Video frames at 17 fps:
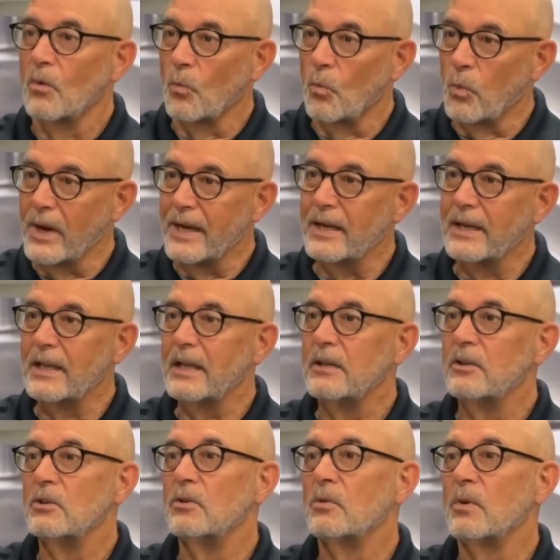we
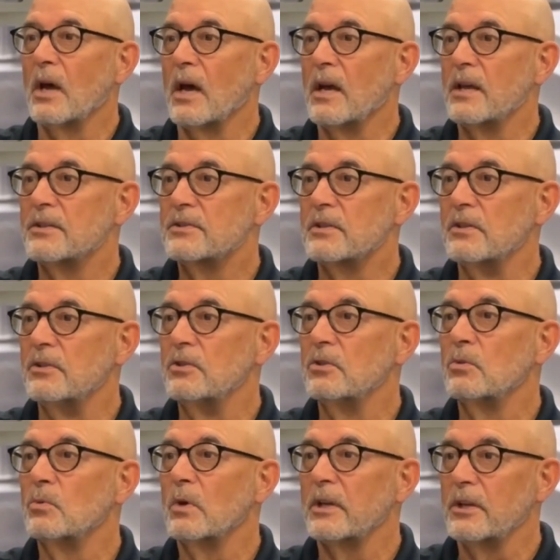need you guys to
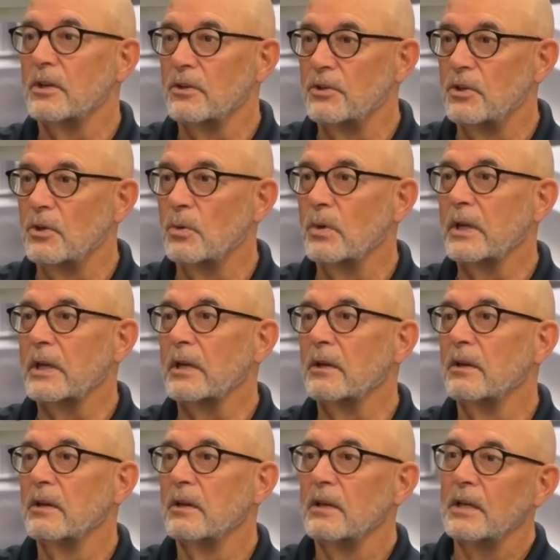do what you're
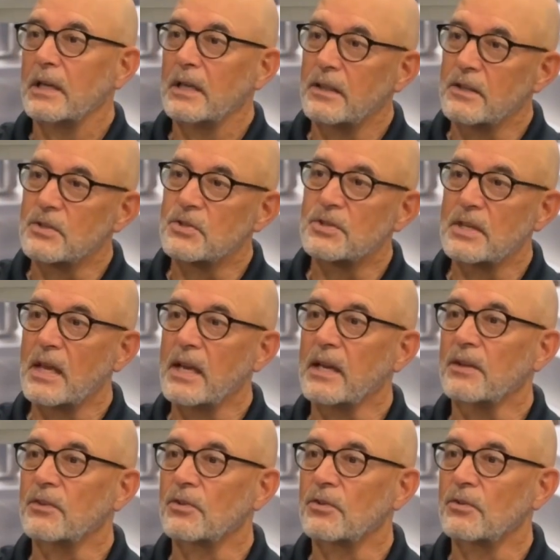doing in the
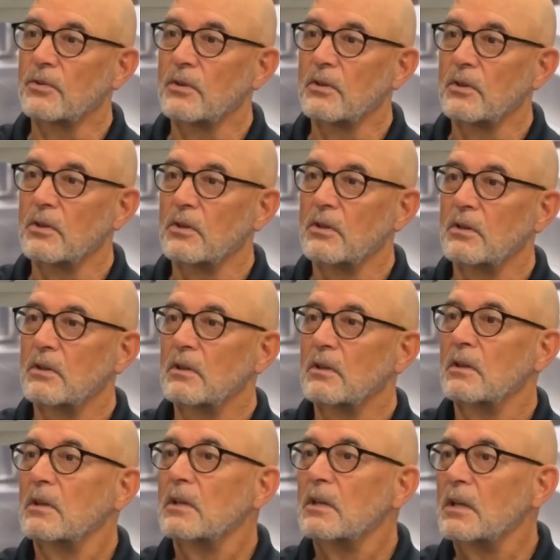States
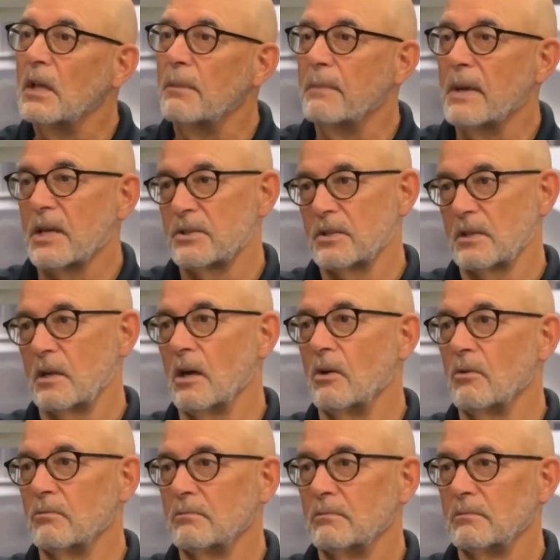in
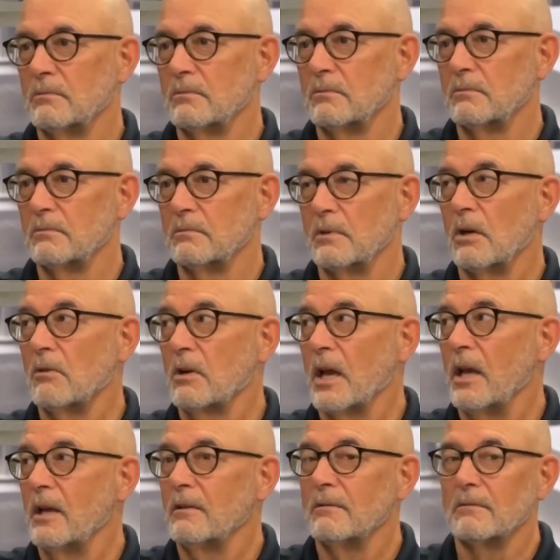Mexico.
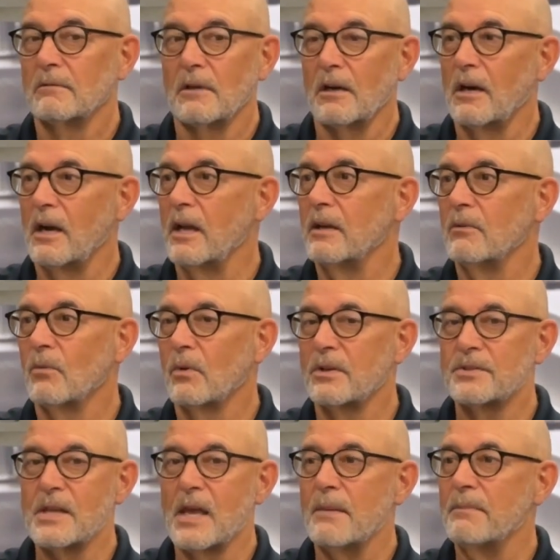Okay, all right, what
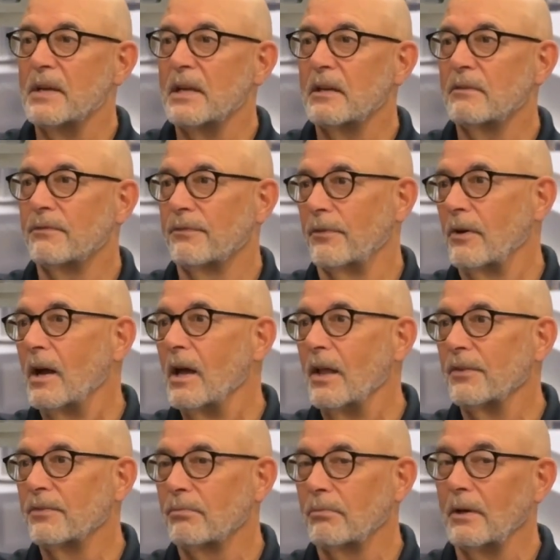does that mean for
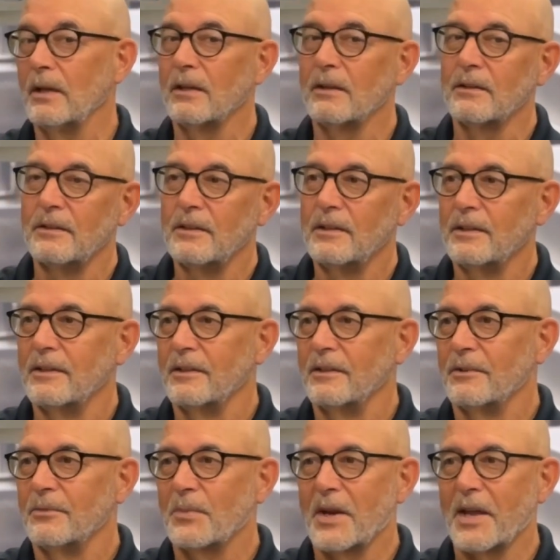us? Well,
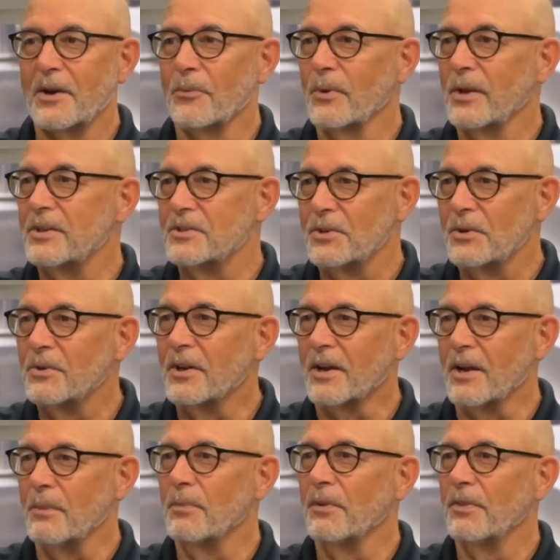we got to retune a
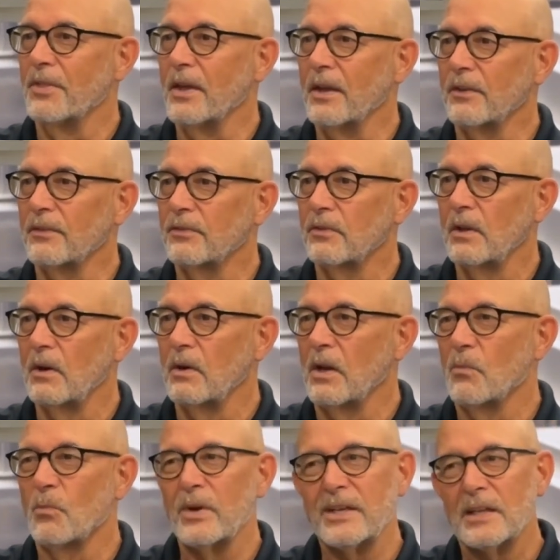couple things.
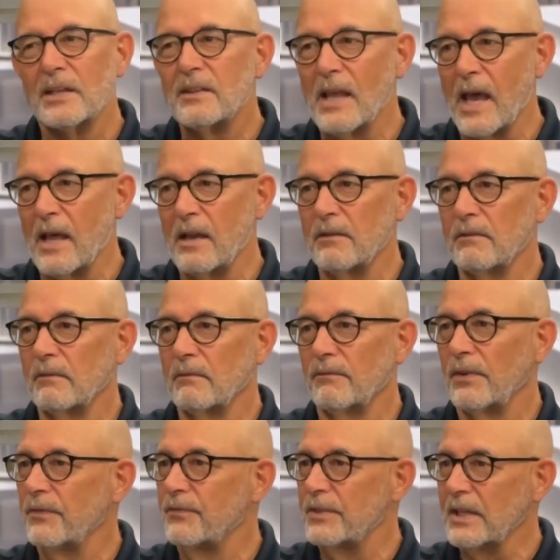And we did that
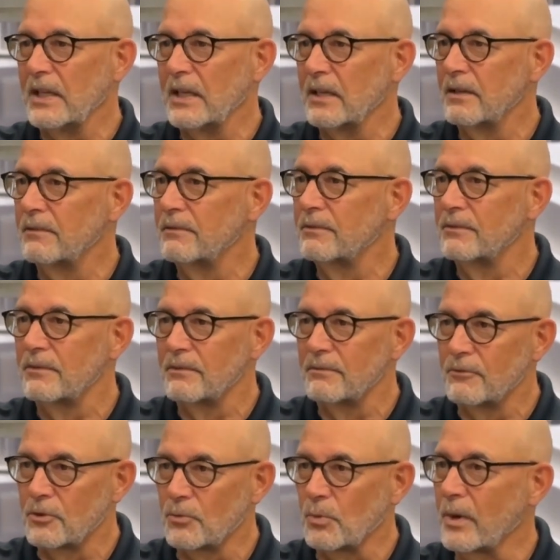15,
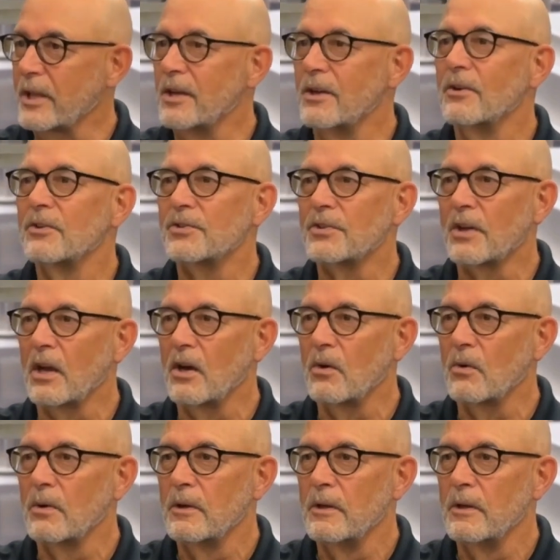20 years ago.